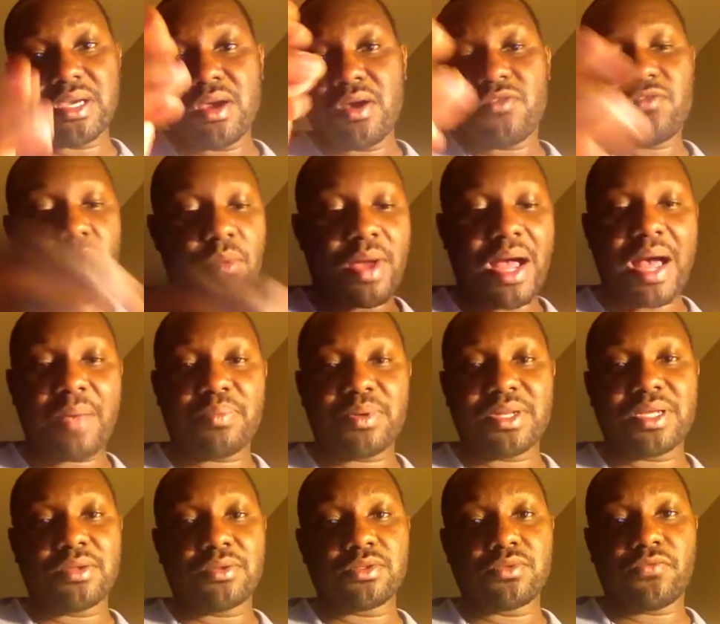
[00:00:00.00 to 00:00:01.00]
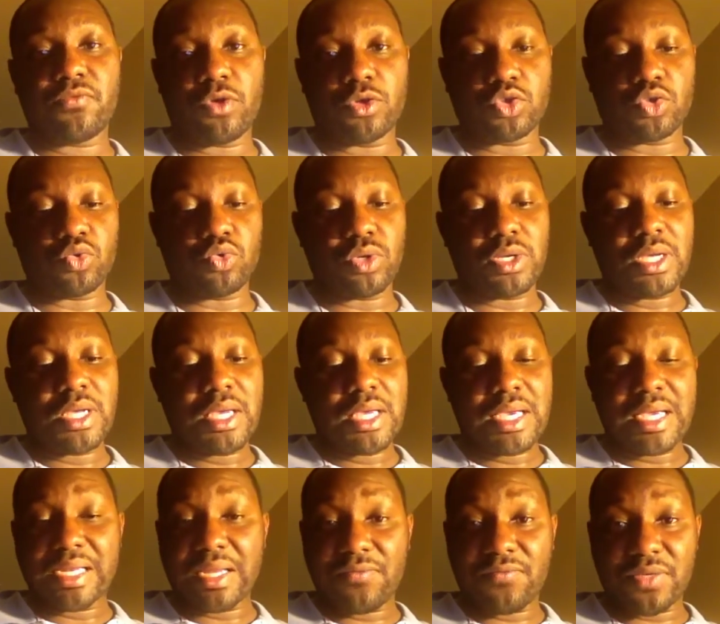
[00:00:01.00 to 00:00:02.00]
from happening for you
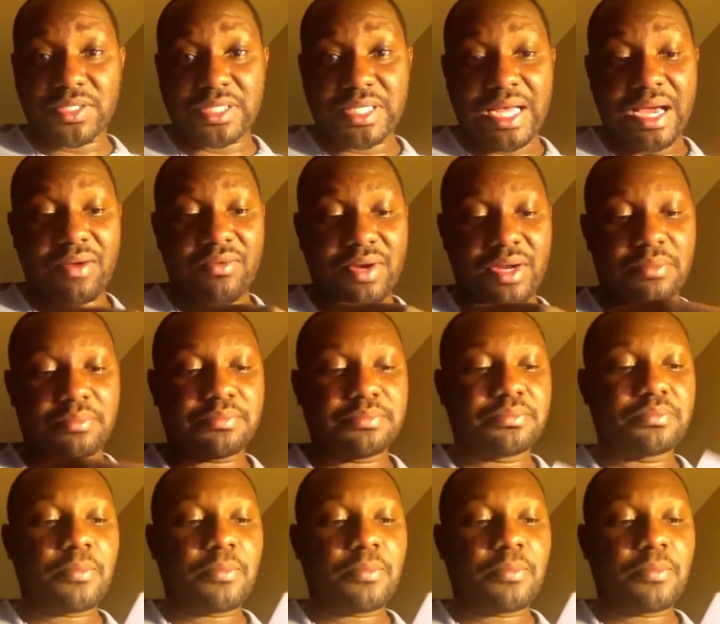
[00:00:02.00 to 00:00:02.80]
in the physical realm.